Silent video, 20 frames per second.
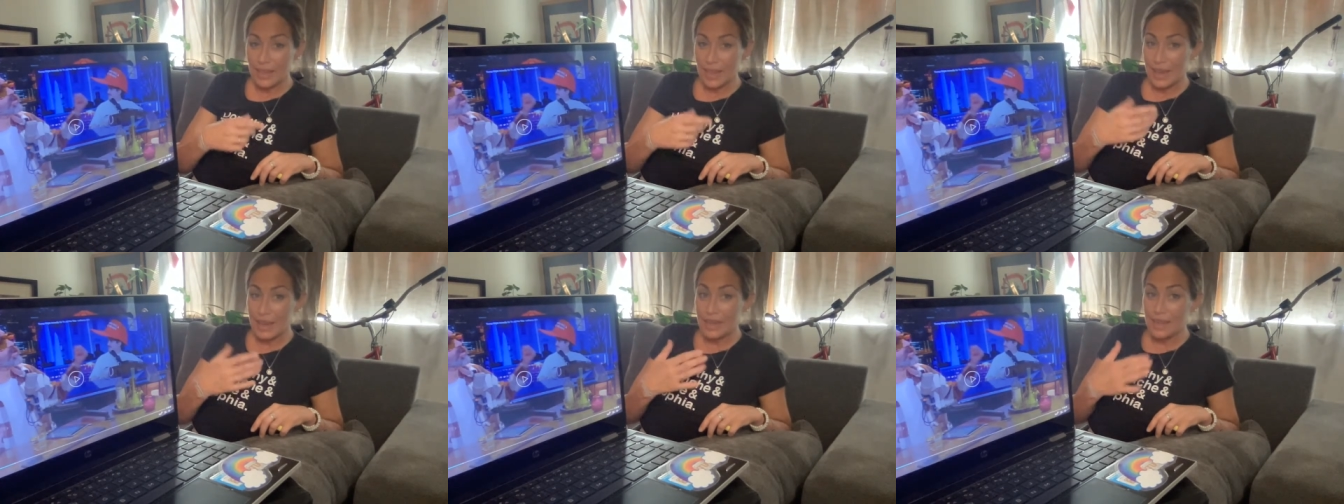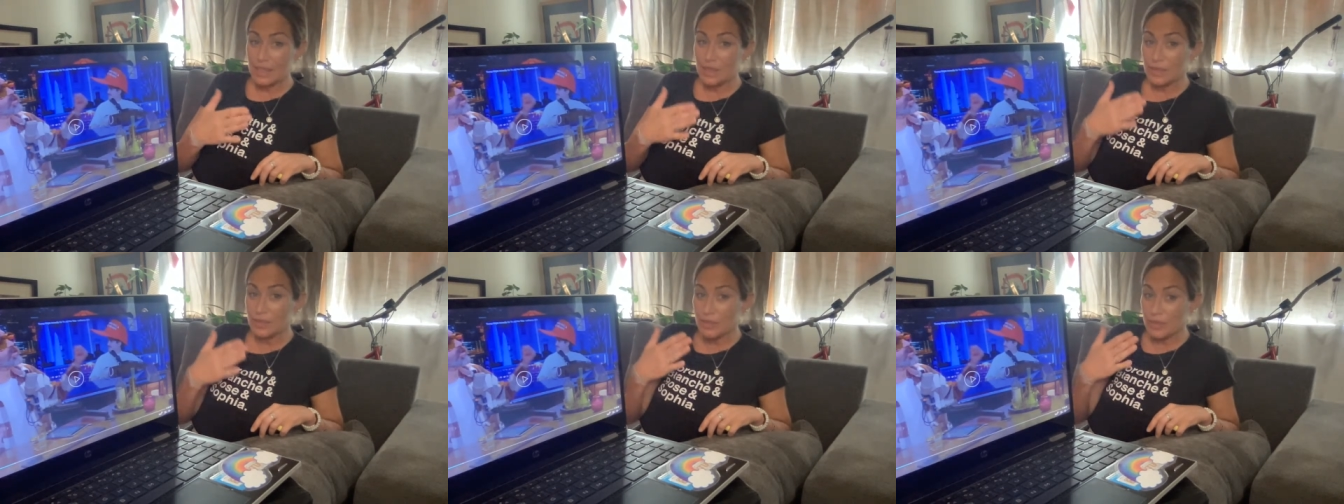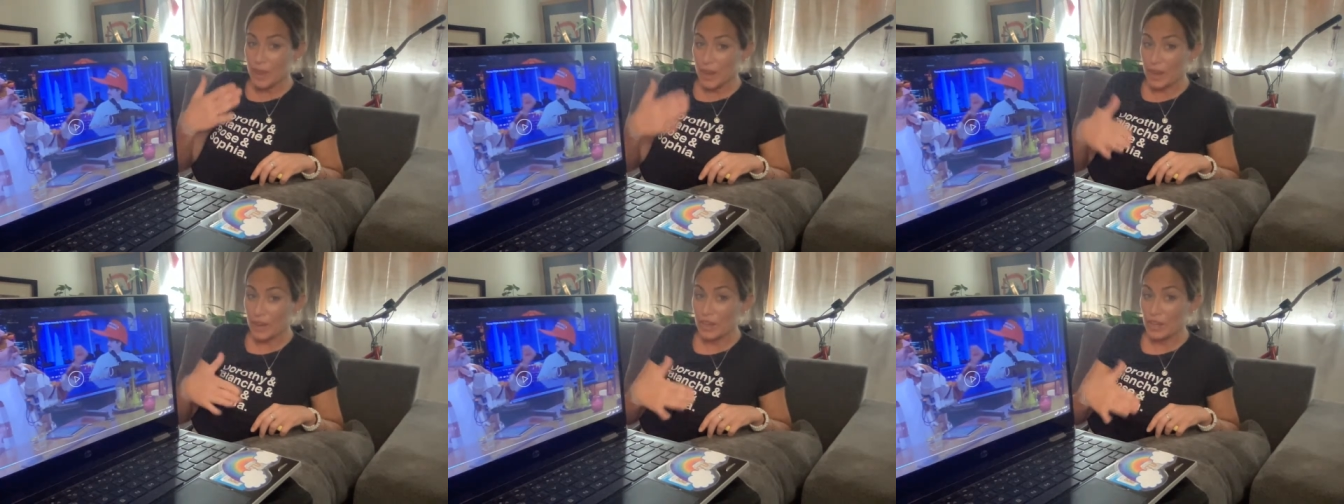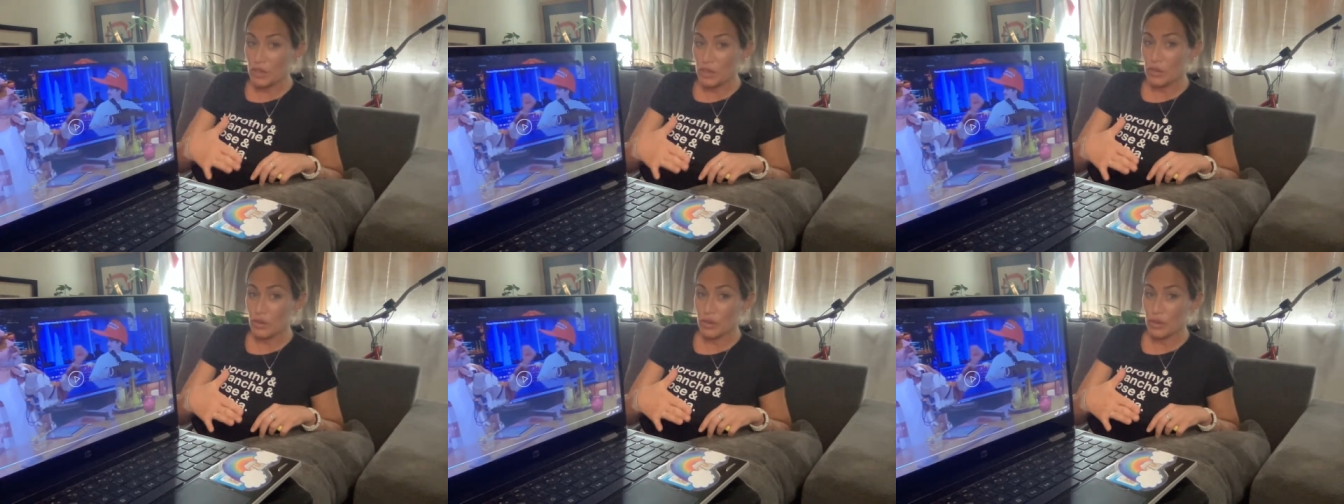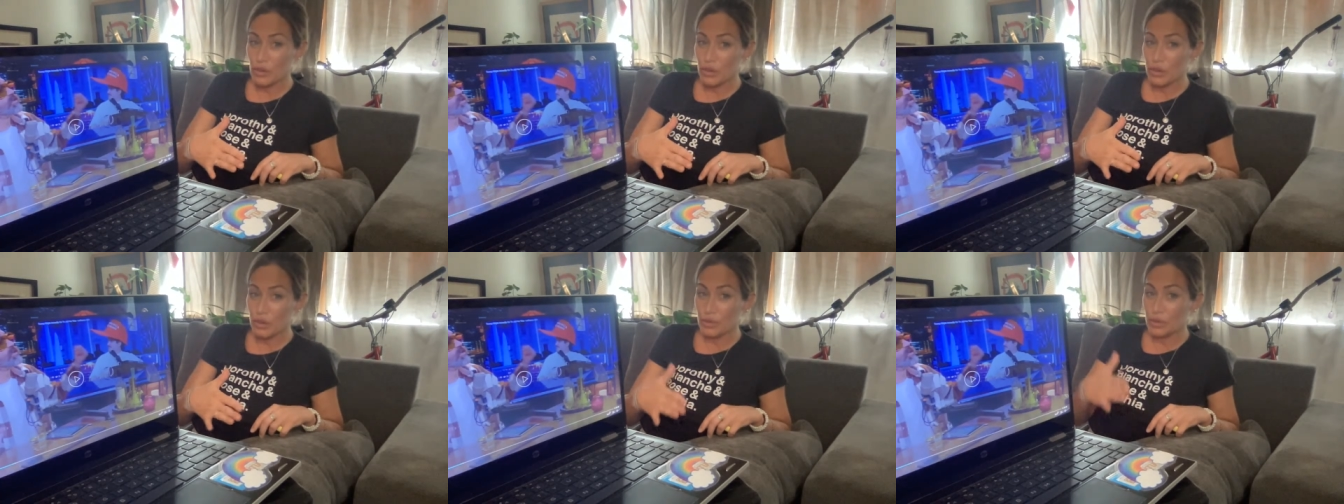And it's very
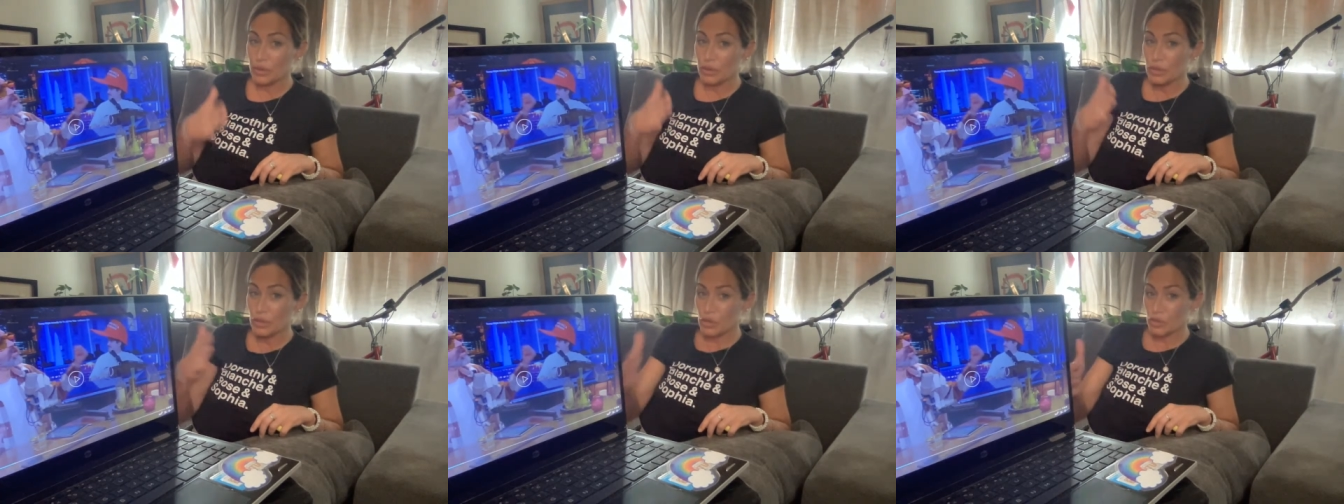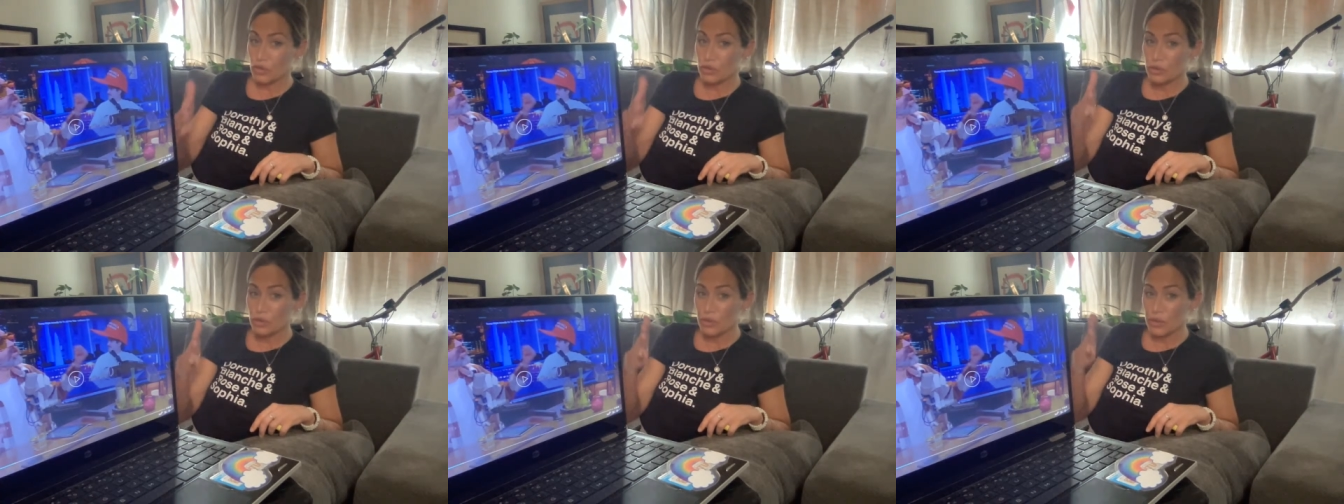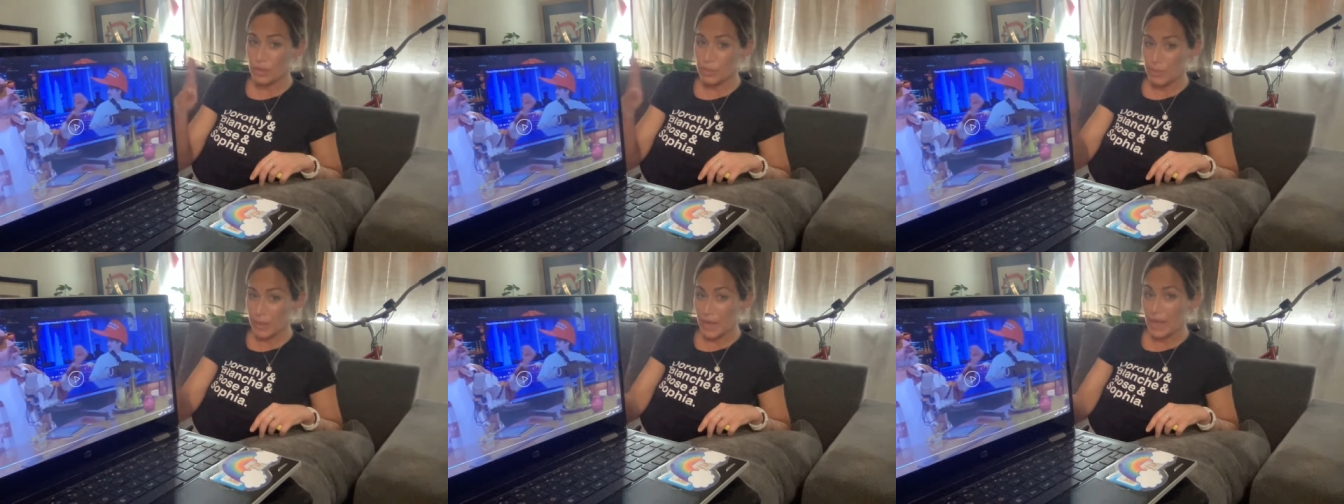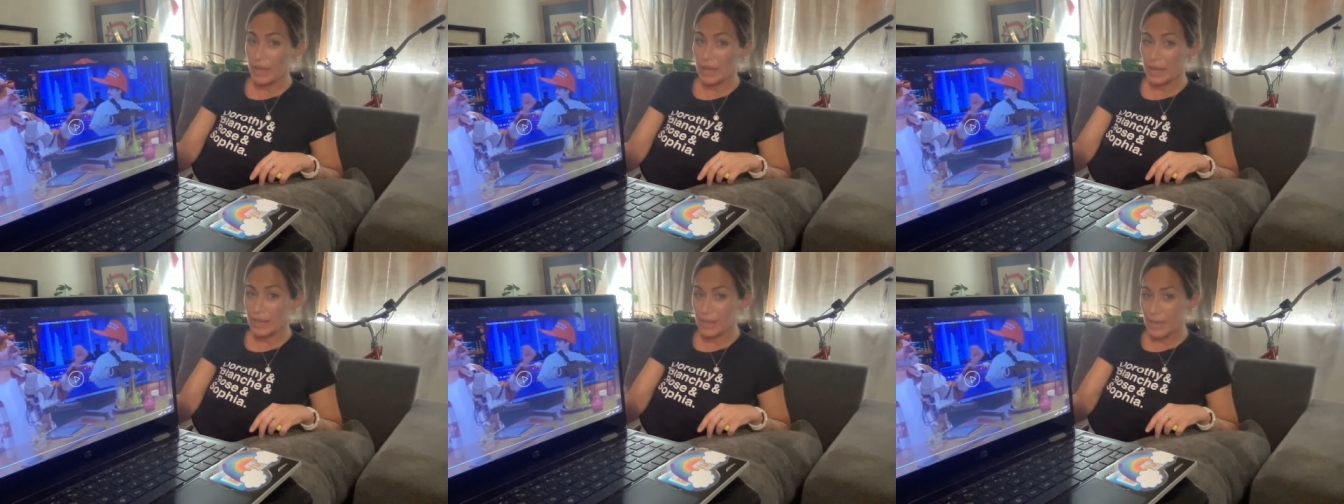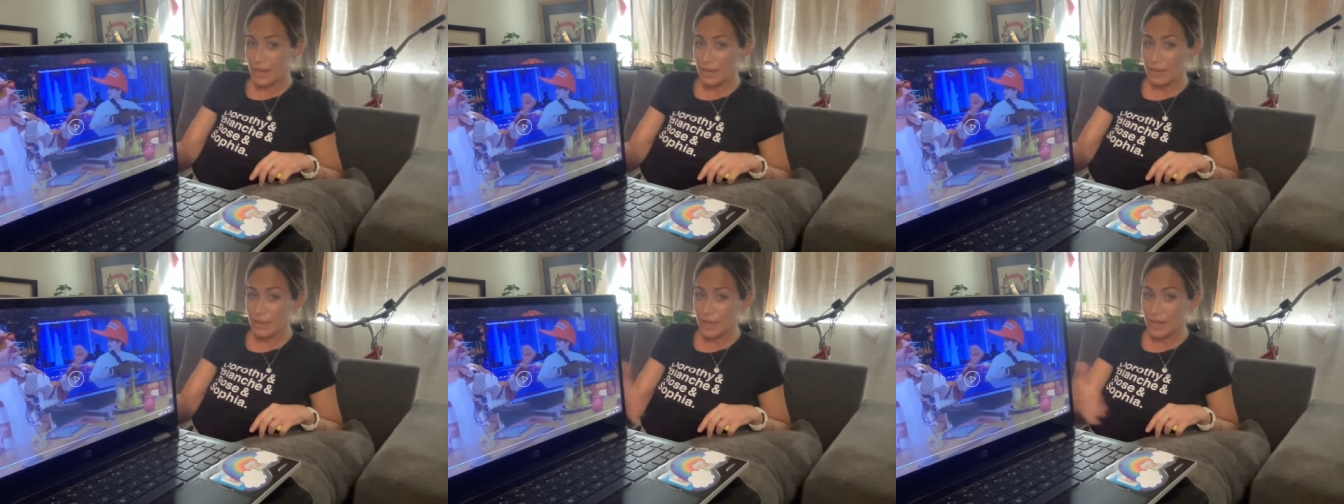true. The truth and Mike
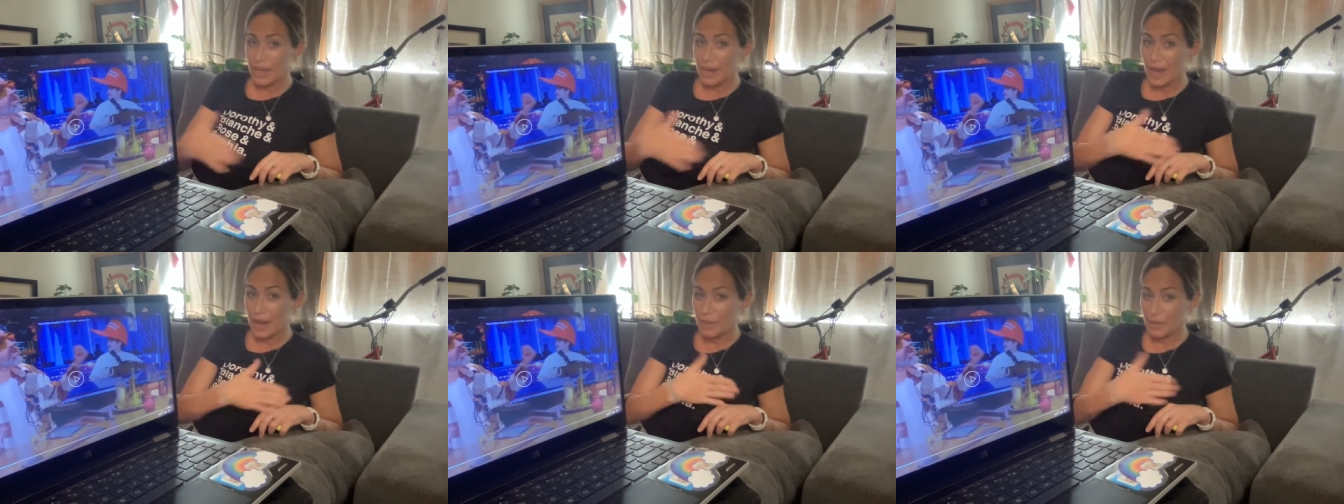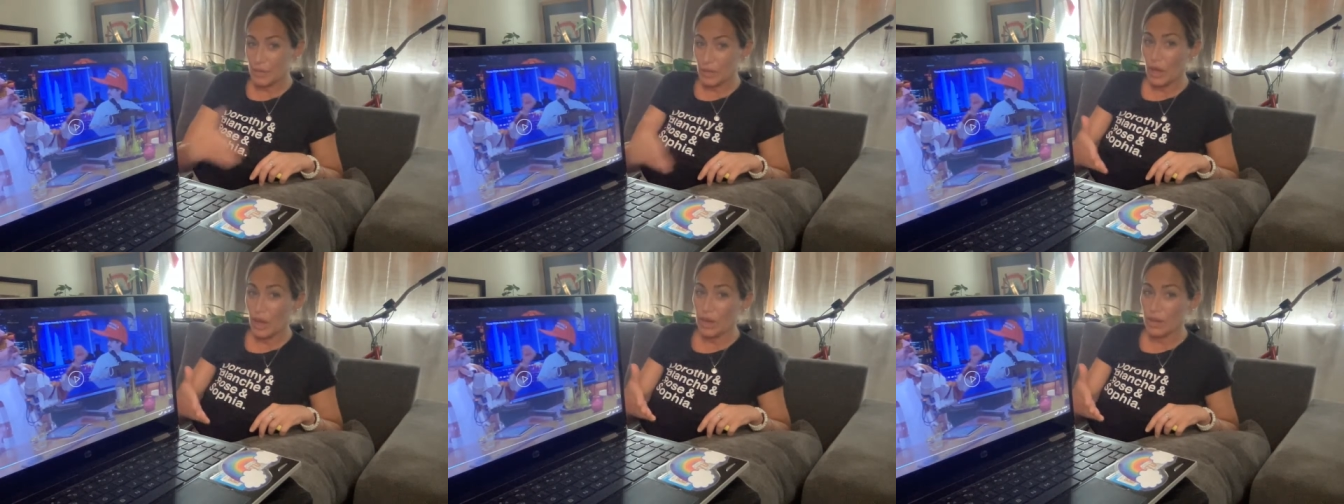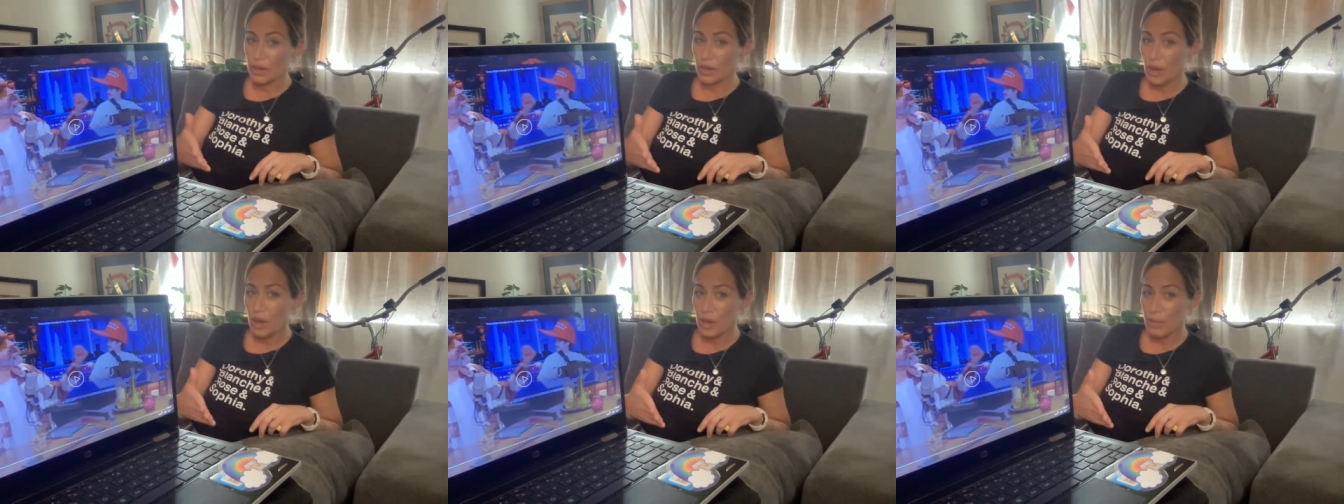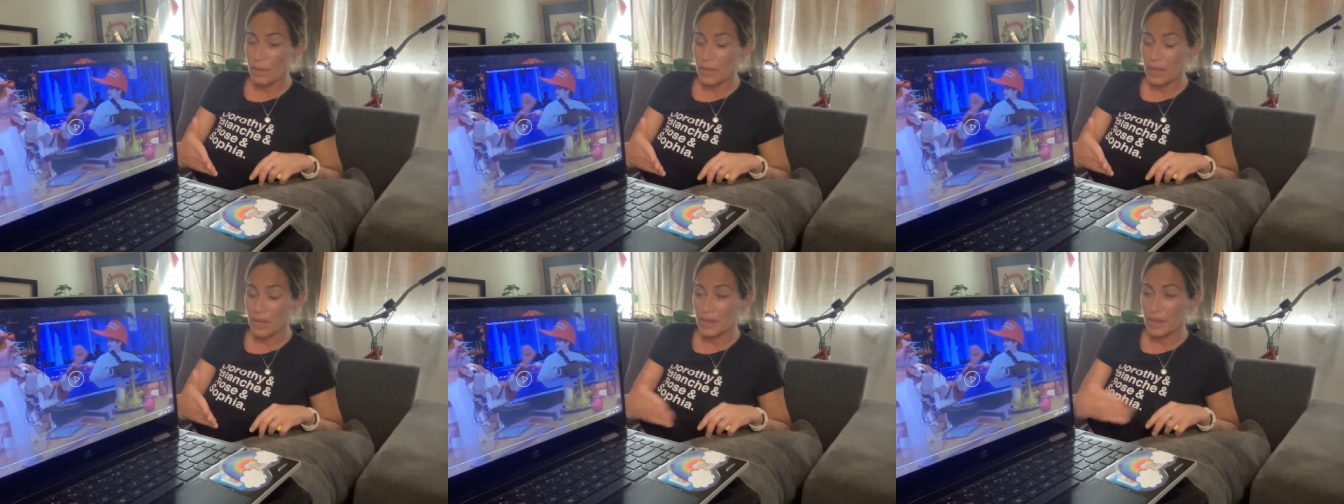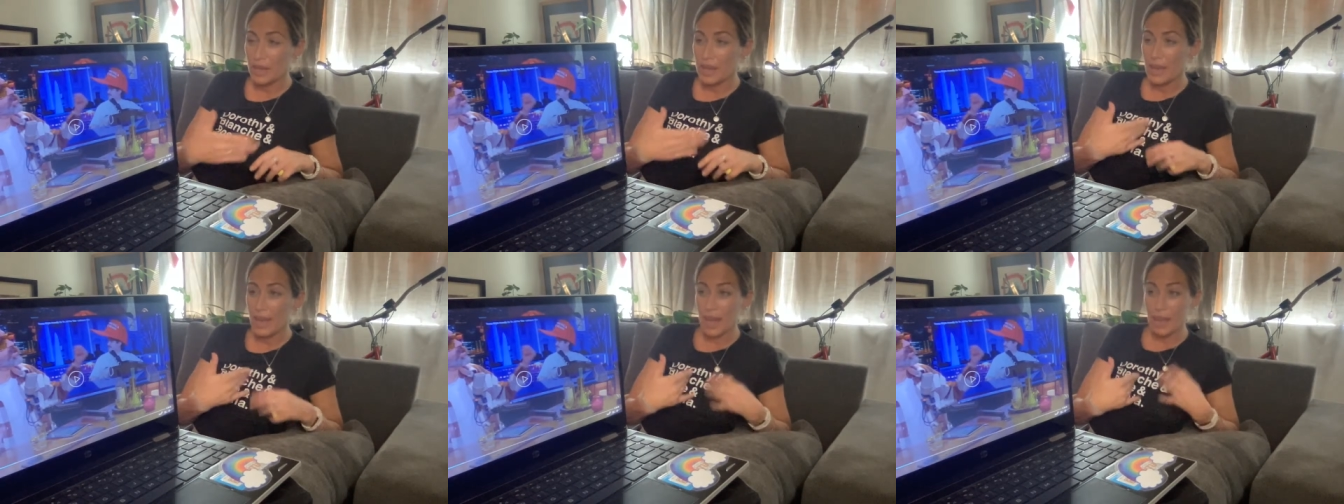David have a lot in common.